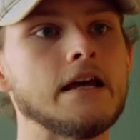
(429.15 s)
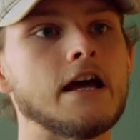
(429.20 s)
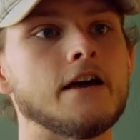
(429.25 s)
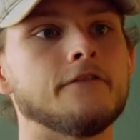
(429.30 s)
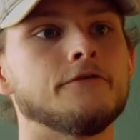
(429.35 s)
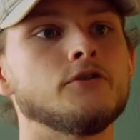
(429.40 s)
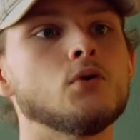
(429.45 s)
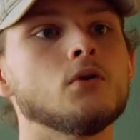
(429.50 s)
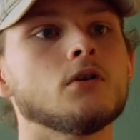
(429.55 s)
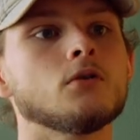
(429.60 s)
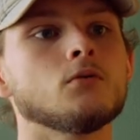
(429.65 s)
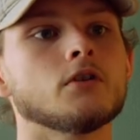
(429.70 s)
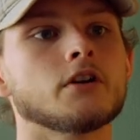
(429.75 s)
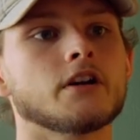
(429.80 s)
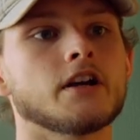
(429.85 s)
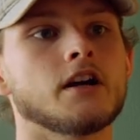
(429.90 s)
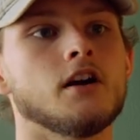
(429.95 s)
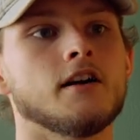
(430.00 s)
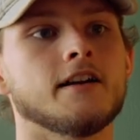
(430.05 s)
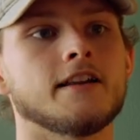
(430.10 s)
If you are
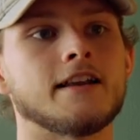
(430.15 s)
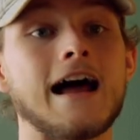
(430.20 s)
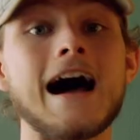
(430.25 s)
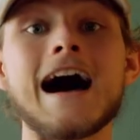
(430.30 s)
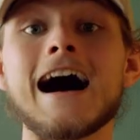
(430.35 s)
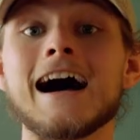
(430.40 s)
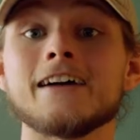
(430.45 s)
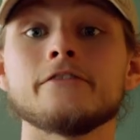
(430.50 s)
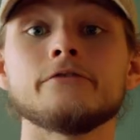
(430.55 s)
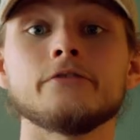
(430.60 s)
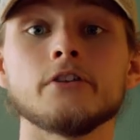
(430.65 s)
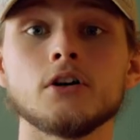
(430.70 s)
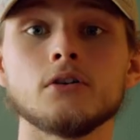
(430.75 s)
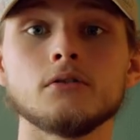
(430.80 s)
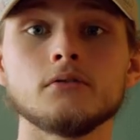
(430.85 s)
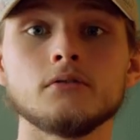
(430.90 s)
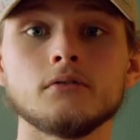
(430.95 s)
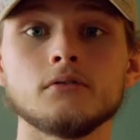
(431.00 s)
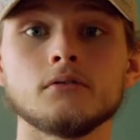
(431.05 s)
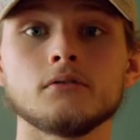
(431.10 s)
working on an
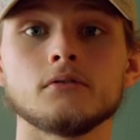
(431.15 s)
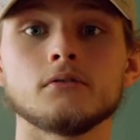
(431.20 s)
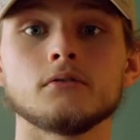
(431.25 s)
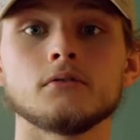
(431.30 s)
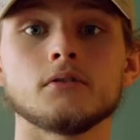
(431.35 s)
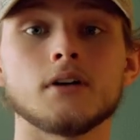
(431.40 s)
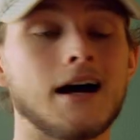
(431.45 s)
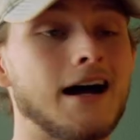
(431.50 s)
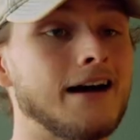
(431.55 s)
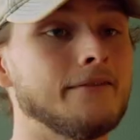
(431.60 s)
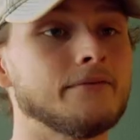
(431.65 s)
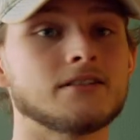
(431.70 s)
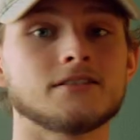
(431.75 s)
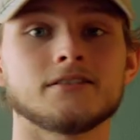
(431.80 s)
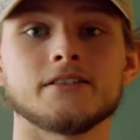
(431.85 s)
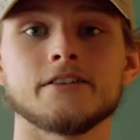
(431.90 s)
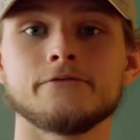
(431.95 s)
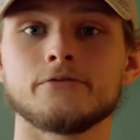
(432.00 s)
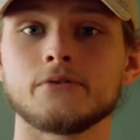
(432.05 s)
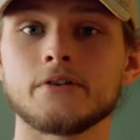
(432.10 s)
iPhone,
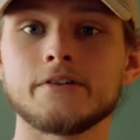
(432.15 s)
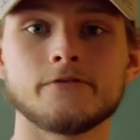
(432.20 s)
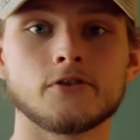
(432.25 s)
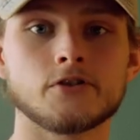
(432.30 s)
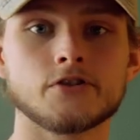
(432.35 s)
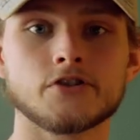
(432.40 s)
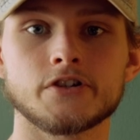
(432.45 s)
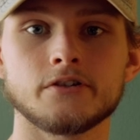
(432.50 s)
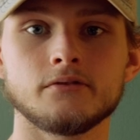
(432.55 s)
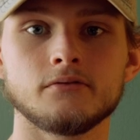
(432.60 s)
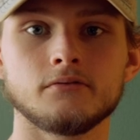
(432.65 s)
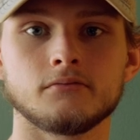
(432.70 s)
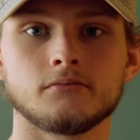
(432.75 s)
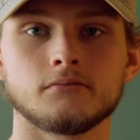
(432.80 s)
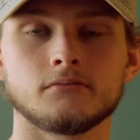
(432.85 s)
obviously free version,